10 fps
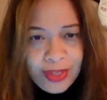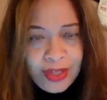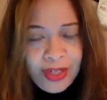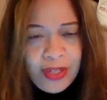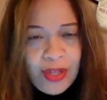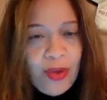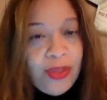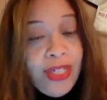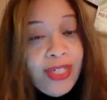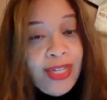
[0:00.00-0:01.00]
She's the
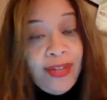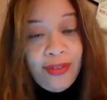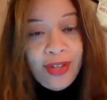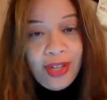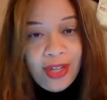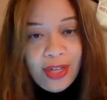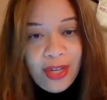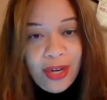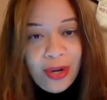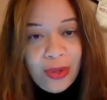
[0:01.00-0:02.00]
only diva in
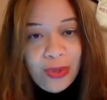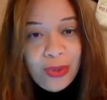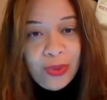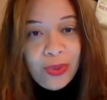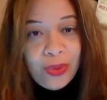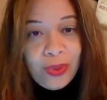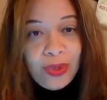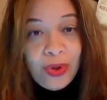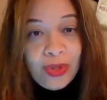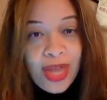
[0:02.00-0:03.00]
here who
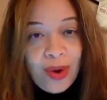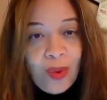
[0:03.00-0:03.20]
knows how